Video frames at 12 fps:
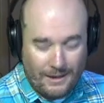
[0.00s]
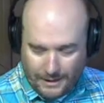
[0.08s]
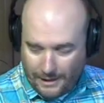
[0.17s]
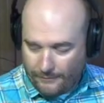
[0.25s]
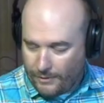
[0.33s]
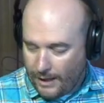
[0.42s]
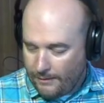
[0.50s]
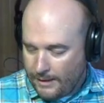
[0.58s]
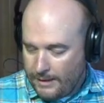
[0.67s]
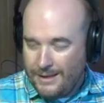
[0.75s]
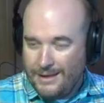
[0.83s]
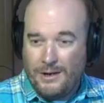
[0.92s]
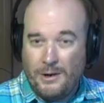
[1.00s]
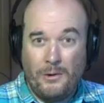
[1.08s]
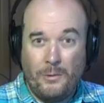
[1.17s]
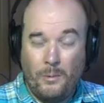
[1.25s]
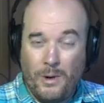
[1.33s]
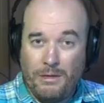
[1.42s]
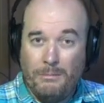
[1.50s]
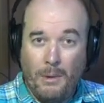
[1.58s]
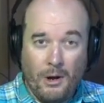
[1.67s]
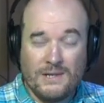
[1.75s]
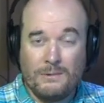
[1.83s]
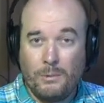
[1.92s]
Okay, now with
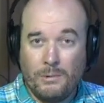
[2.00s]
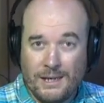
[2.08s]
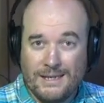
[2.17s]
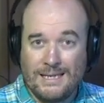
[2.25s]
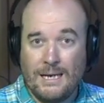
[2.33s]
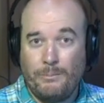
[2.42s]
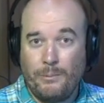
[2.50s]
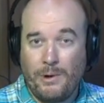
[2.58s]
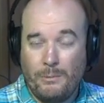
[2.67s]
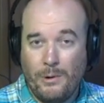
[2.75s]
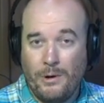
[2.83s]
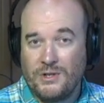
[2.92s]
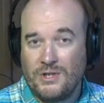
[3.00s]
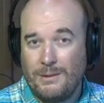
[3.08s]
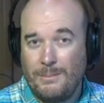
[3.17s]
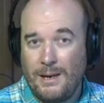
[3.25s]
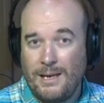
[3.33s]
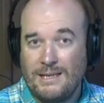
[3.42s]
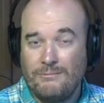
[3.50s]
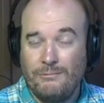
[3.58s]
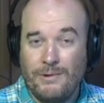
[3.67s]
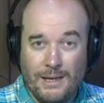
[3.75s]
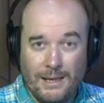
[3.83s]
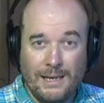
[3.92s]
most contemporary worship, it's
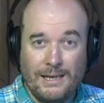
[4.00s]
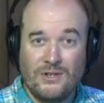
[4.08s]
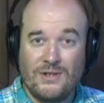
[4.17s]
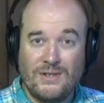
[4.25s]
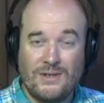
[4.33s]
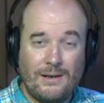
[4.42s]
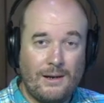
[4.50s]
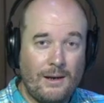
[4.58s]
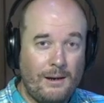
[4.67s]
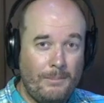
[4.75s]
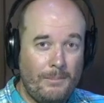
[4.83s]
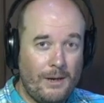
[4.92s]
really just a